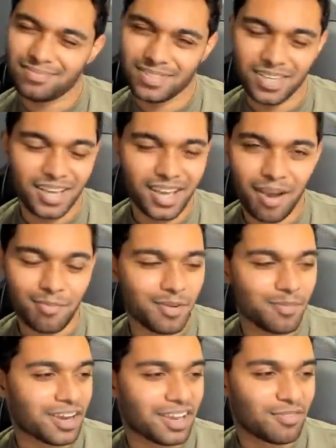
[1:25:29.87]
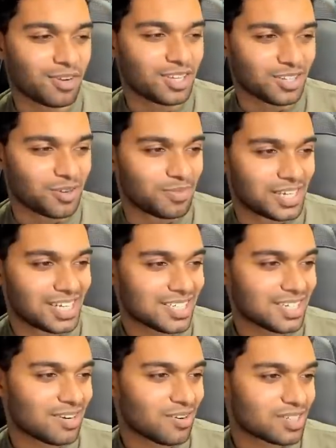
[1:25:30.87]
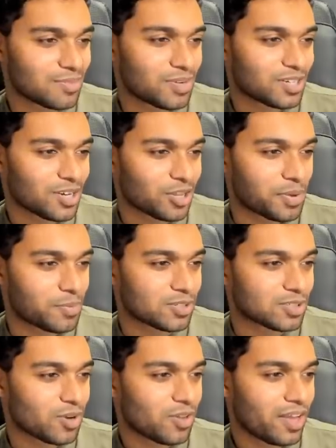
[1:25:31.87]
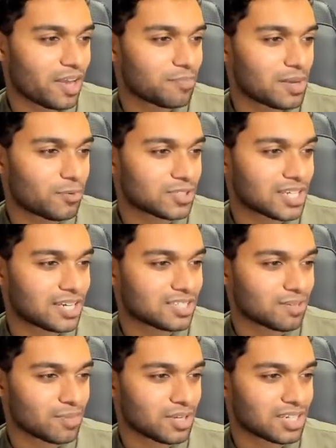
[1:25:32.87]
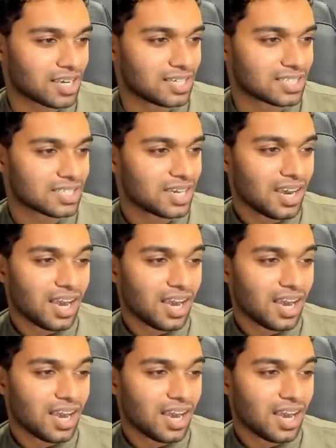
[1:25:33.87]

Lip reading: I'm not giving it to him. He doesn't submit to other people's will, and people tend to submit to his.